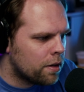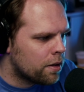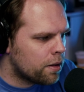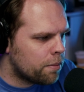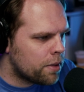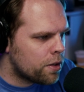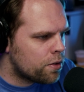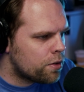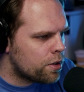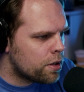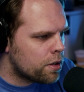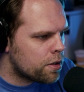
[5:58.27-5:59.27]
Let me
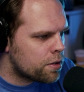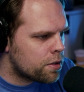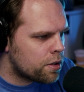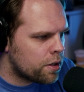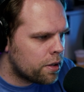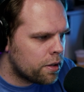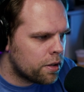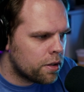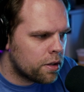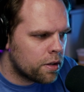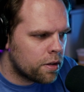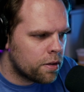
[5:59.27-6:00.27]
just go